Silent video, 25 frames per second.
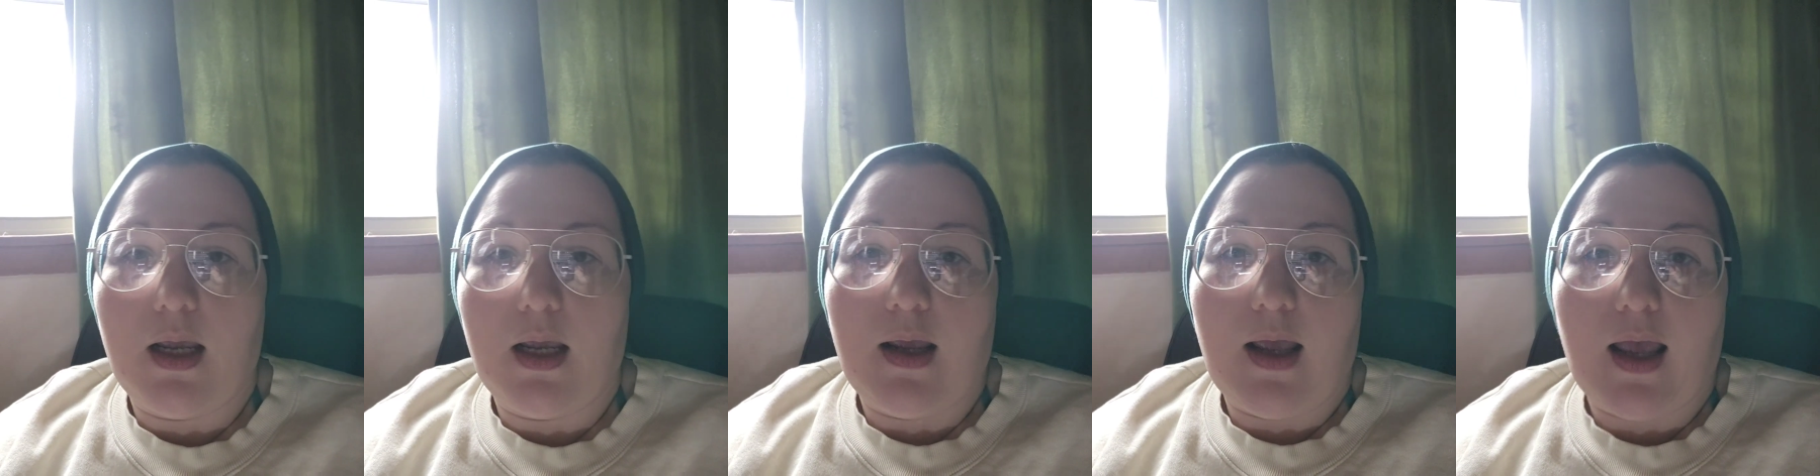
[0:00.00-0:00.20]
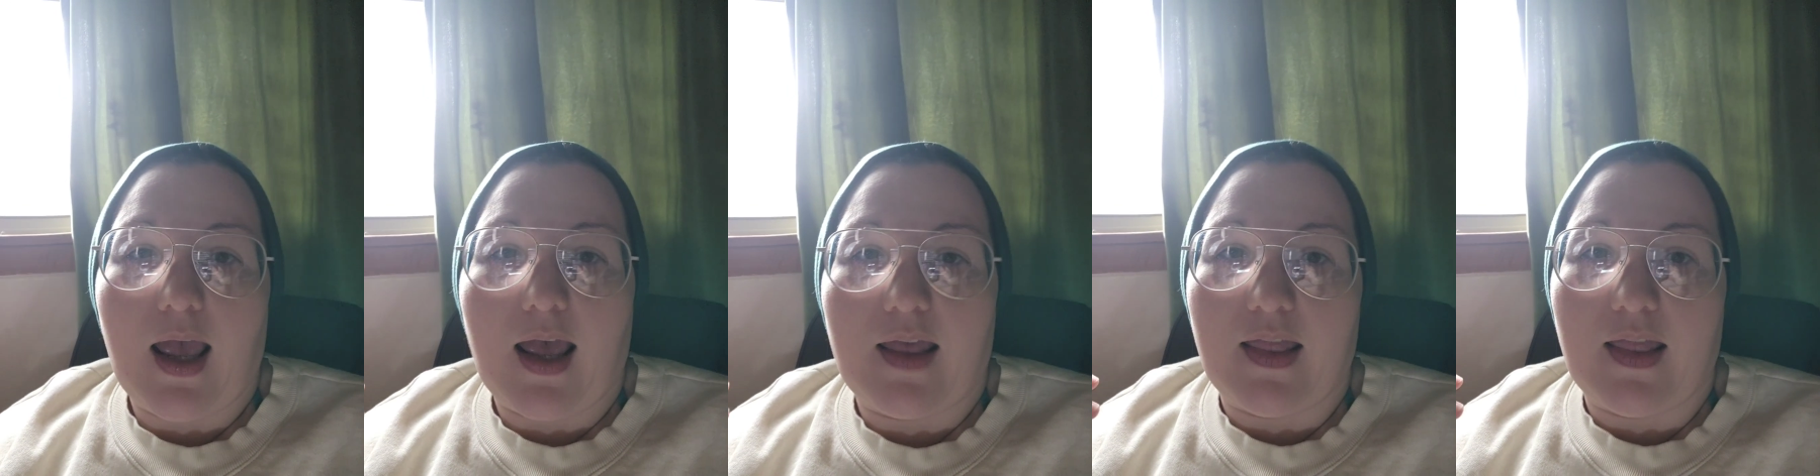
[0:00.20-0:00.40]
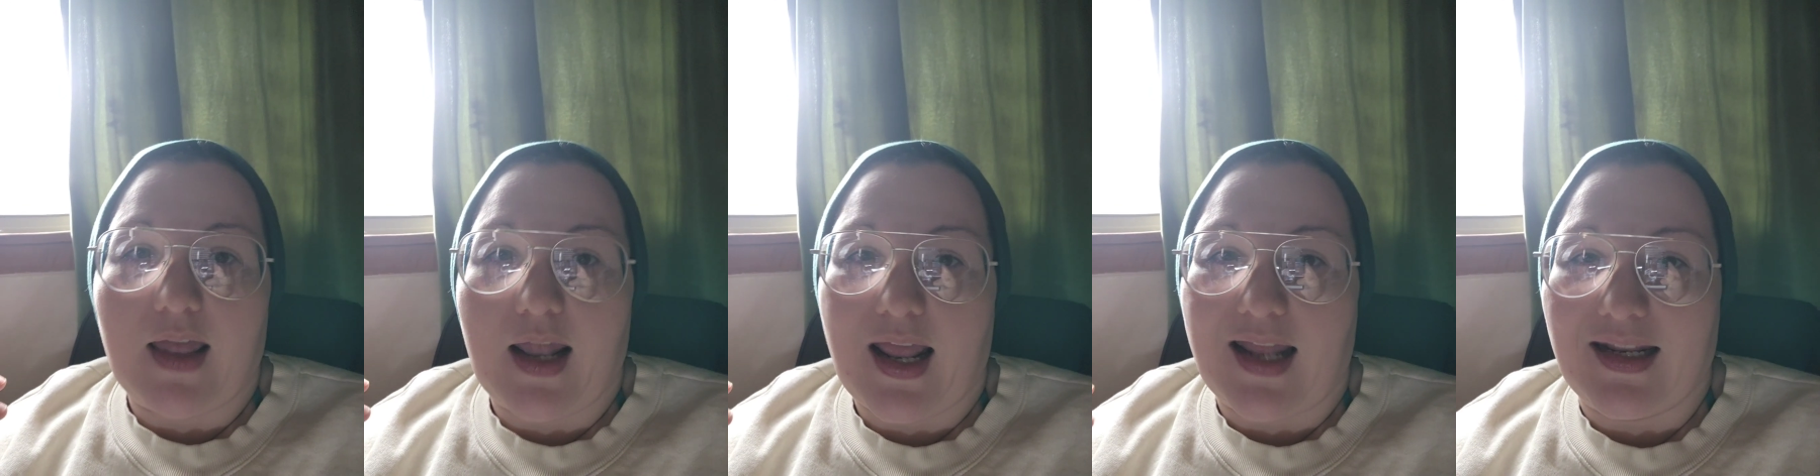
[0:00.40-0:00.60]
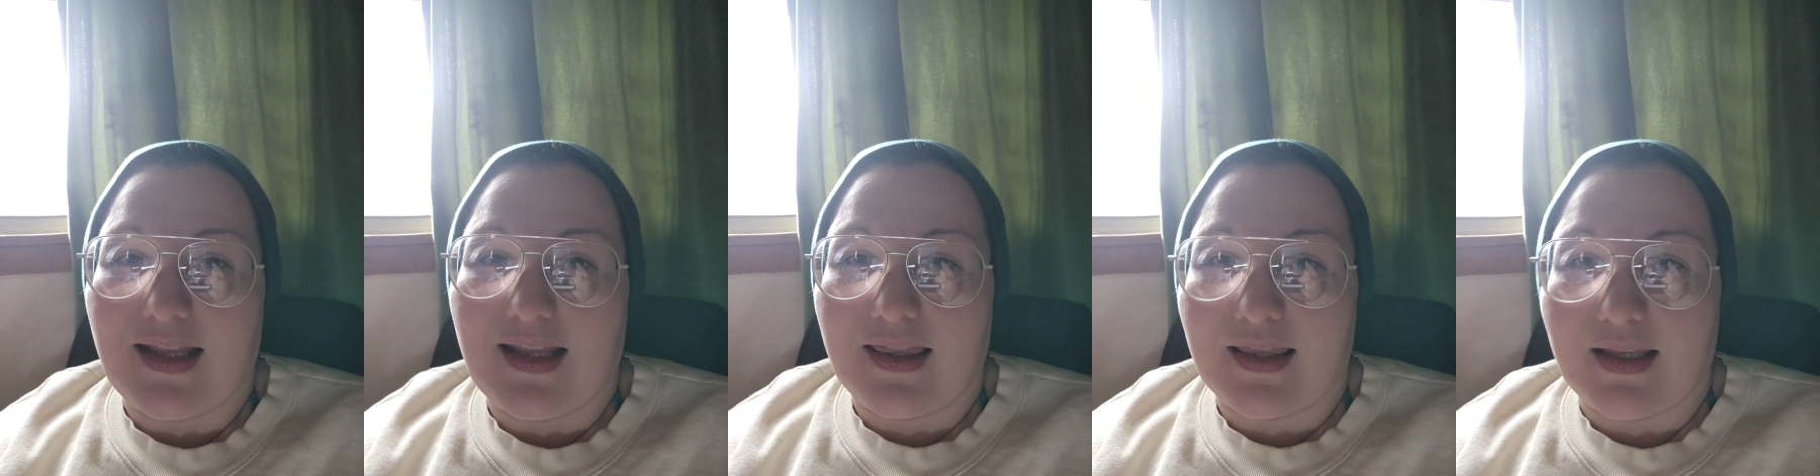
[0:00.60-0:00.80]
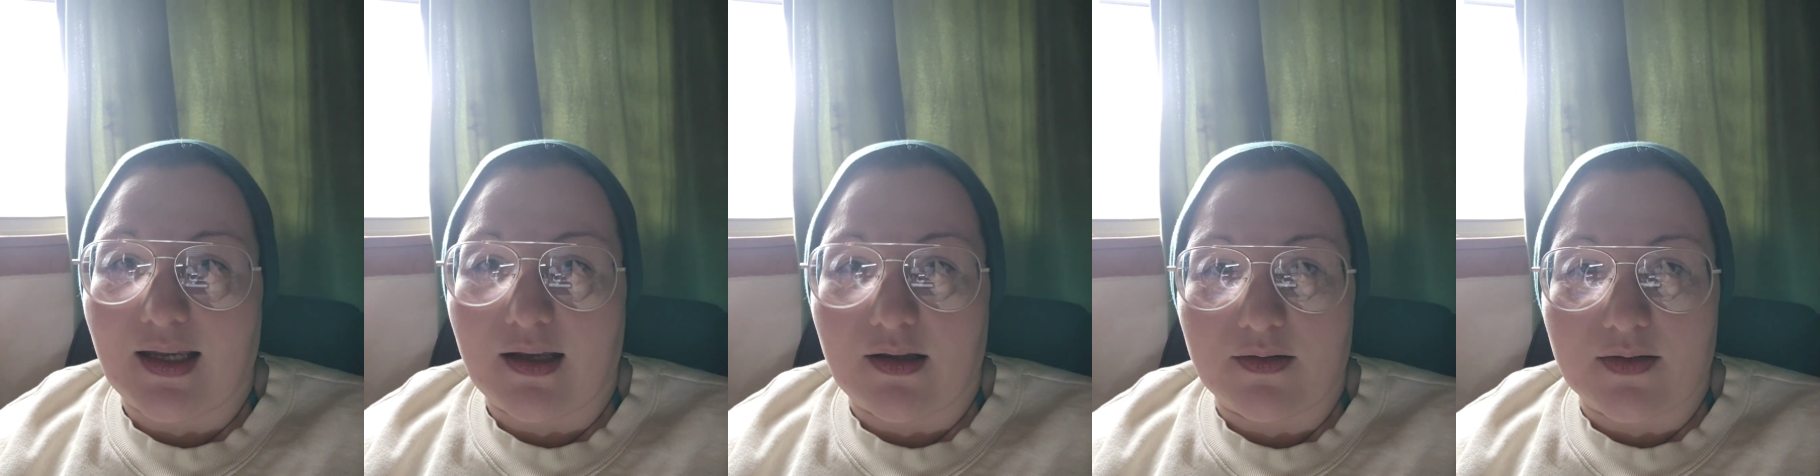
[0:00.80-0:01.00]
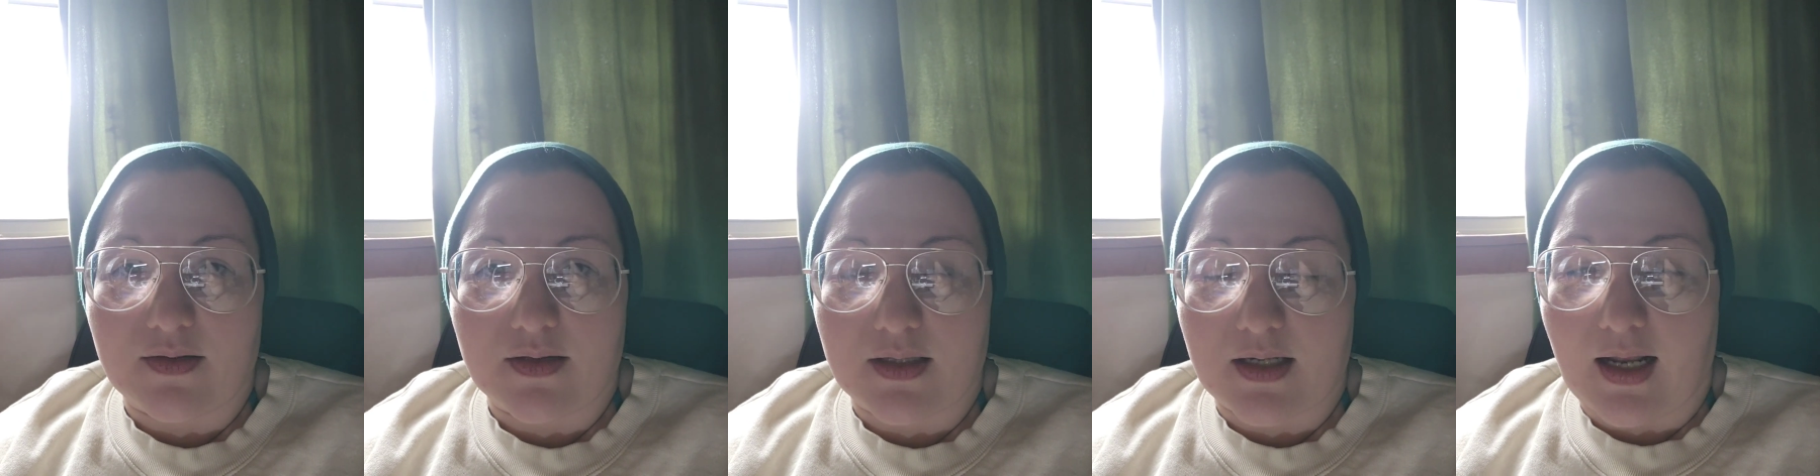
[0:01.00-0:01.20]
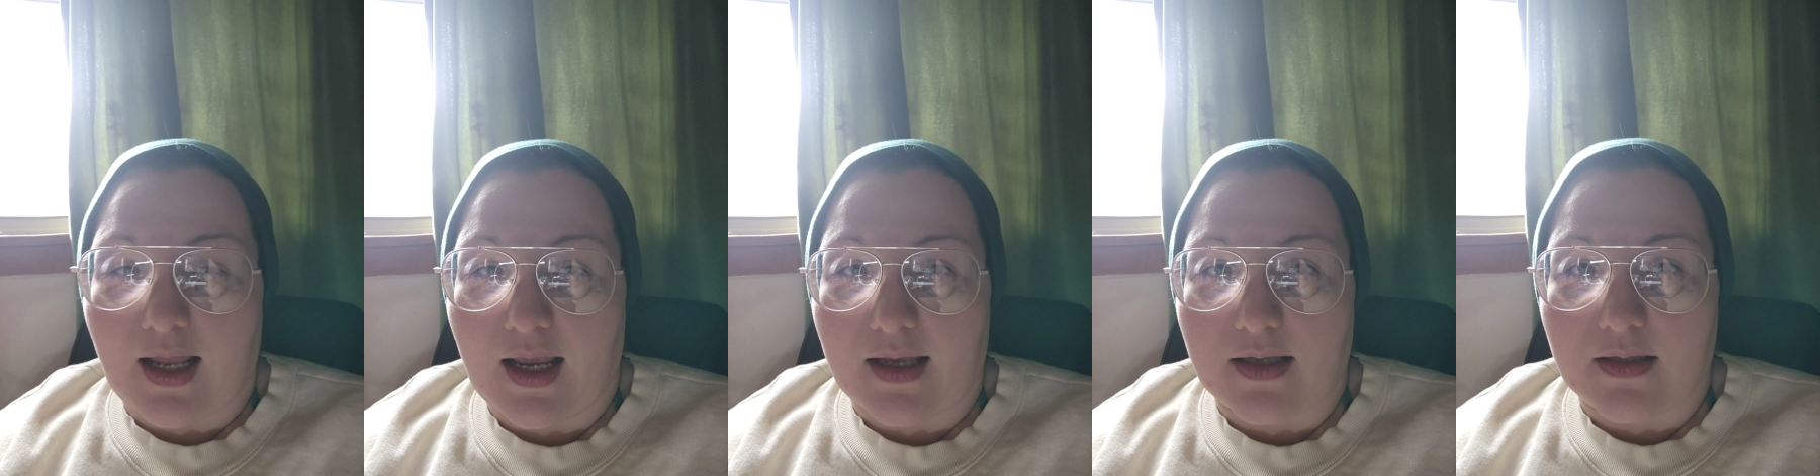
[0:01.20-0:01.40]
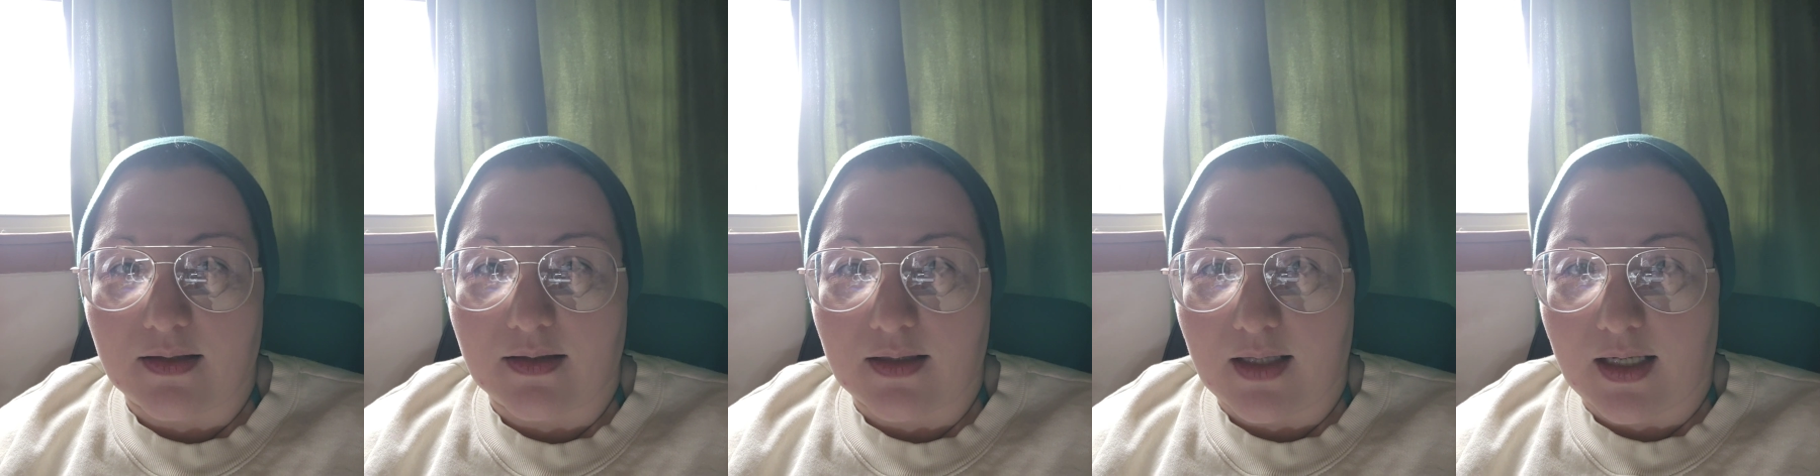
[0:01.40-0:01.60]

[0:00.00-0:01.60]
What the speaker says: and that anything else that has